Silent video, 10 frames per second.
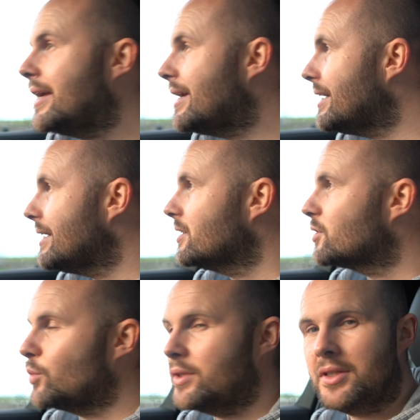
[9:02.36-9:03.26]
is
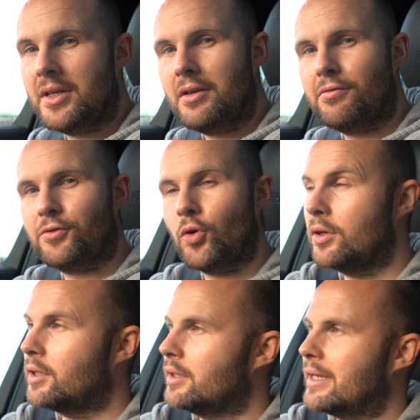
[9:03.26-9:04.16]
with the
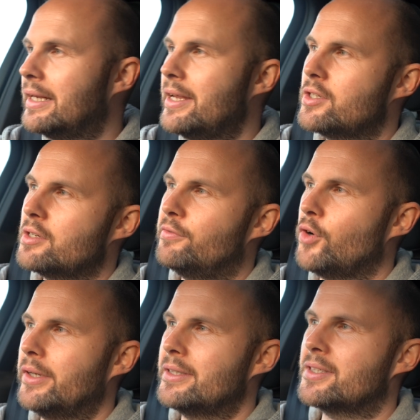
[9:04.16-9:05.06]
frontal collision
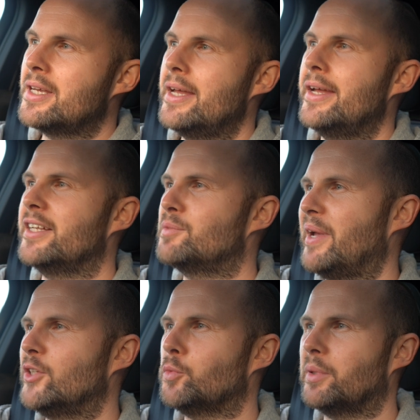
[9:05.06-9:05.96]
avoidance, it's
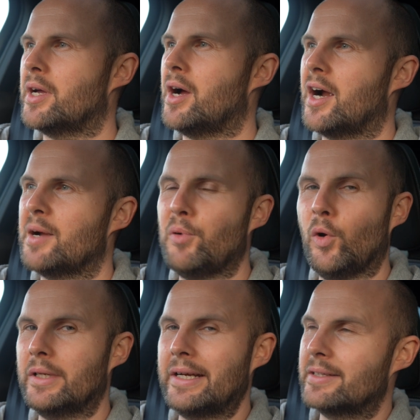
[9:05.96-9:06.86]
picked up a car
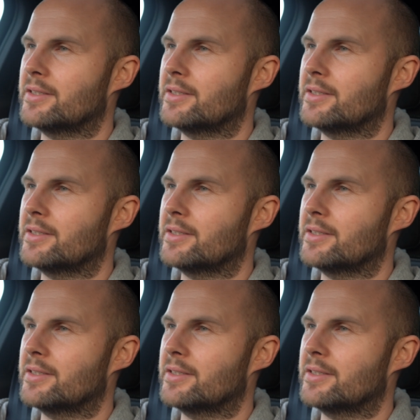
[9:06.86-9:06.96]
pulled into the